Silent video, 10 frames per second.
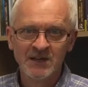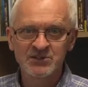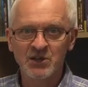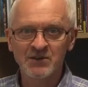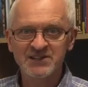
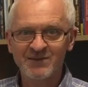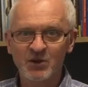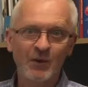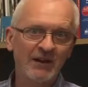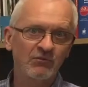So let's have a
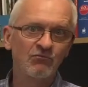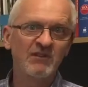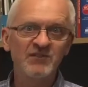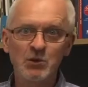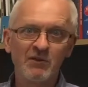quick
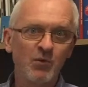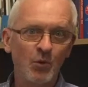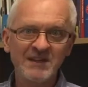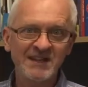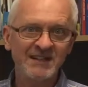review of
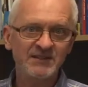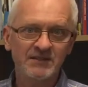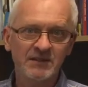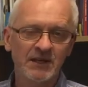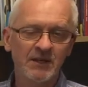what we did.
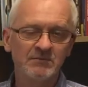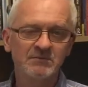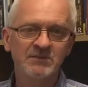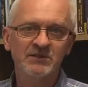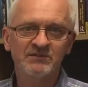
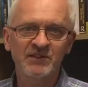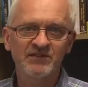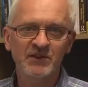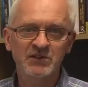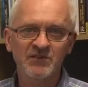Um, for the
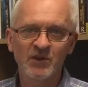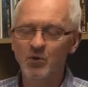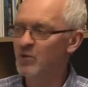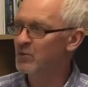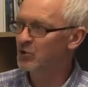first
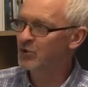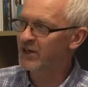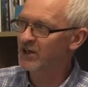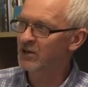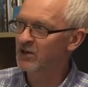film, we were
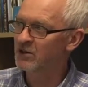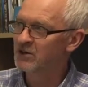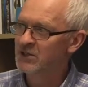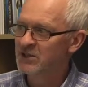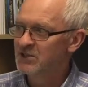looking at our
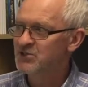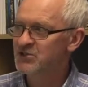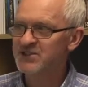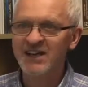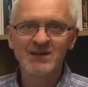
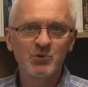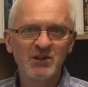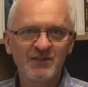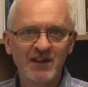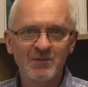Sustainable
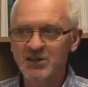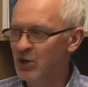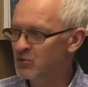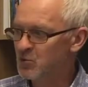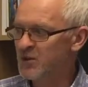Development
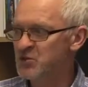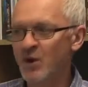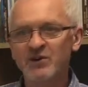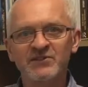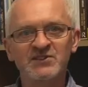Goals, which
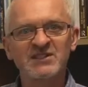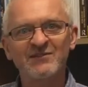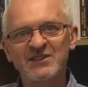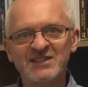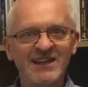one of the
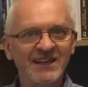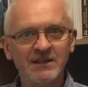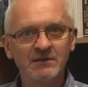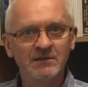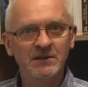
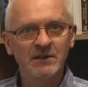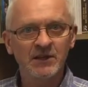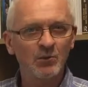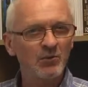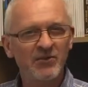17
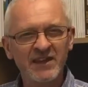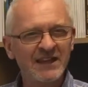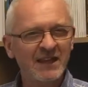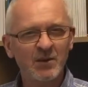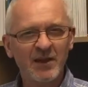that we were
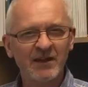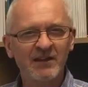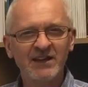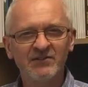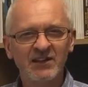thinking
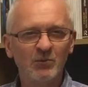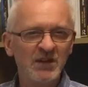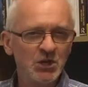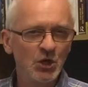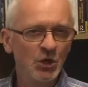about, anything
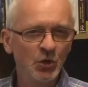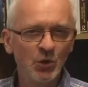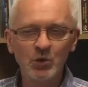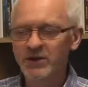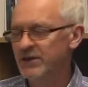we
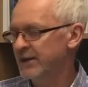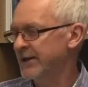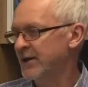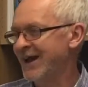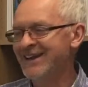knew,
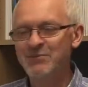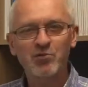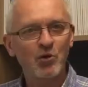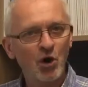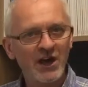uh, any
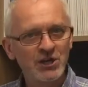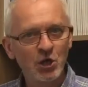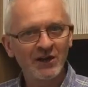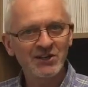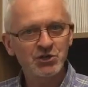prior
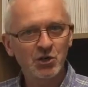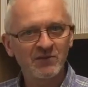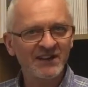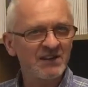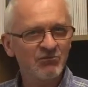knowledge
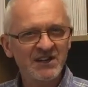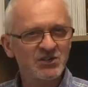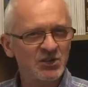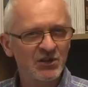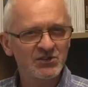of, any
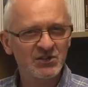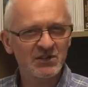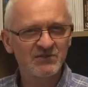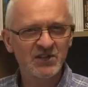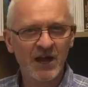research that
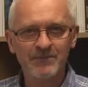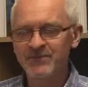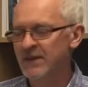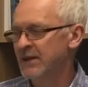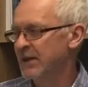you've
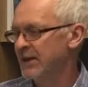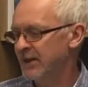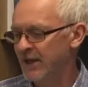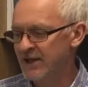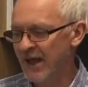done.
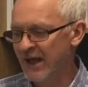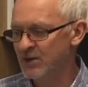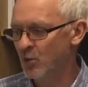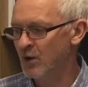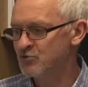Okay,
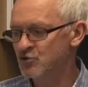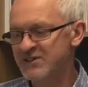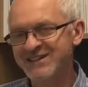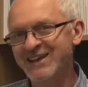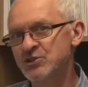and what I was
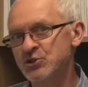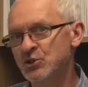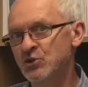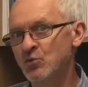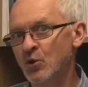trying to get you to
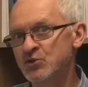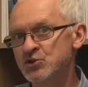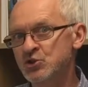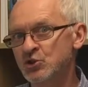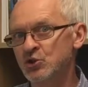do
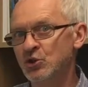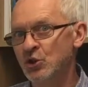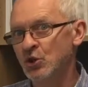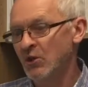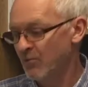was to
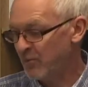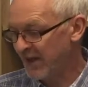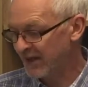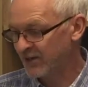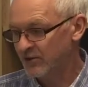
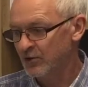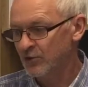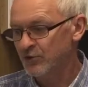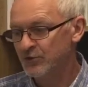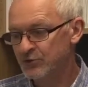pick
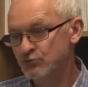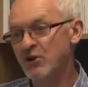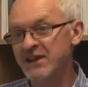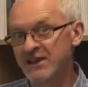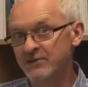
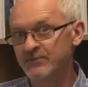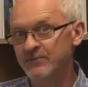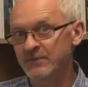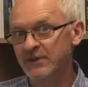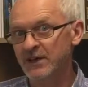three.
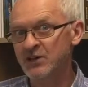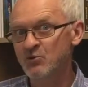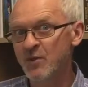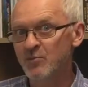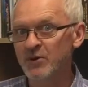Okay, you
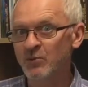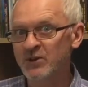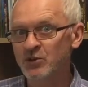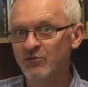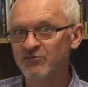remember
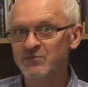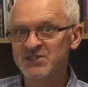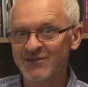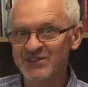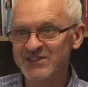we've gone from
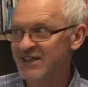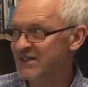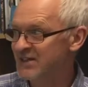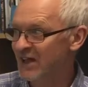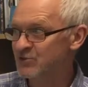
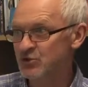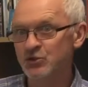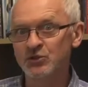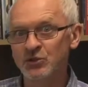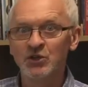17 down
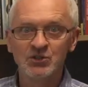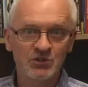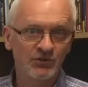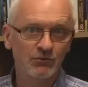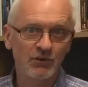to,
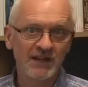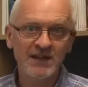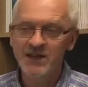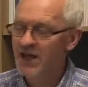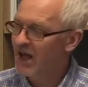to
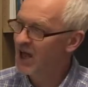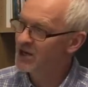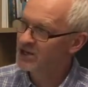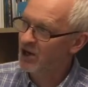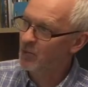three,
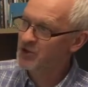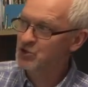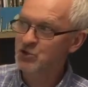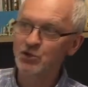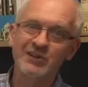and I want you
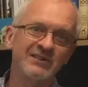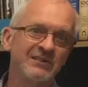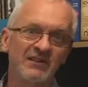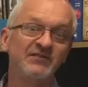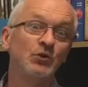to look
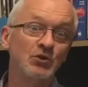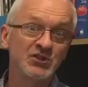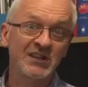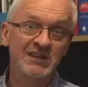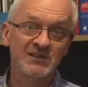at the four
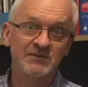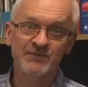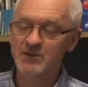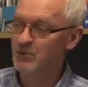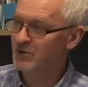C's.
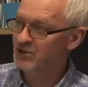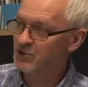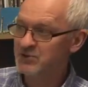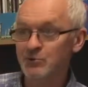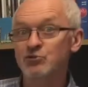So we're going
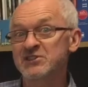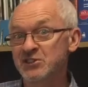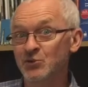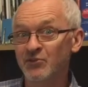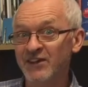to do some
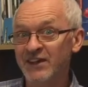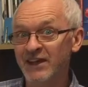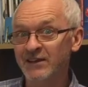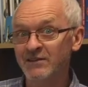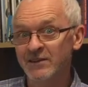critical
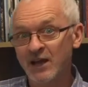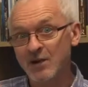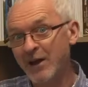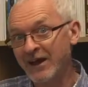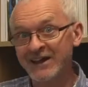thinking
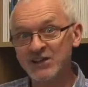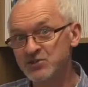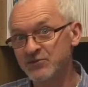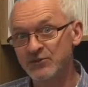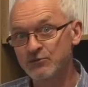about each
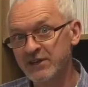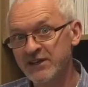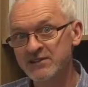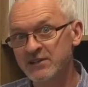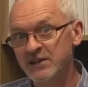of the
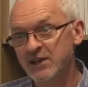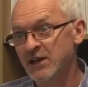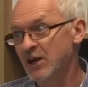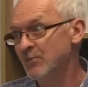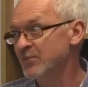three
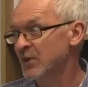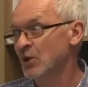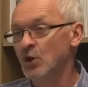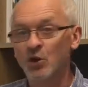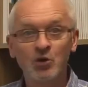um,
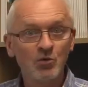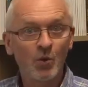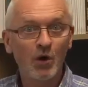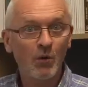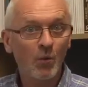who,
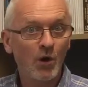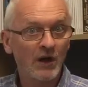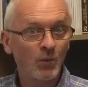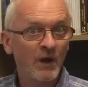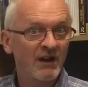what,
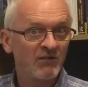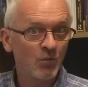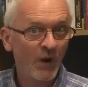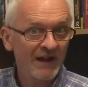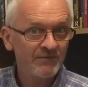why, where,
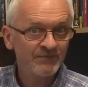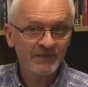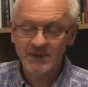and when.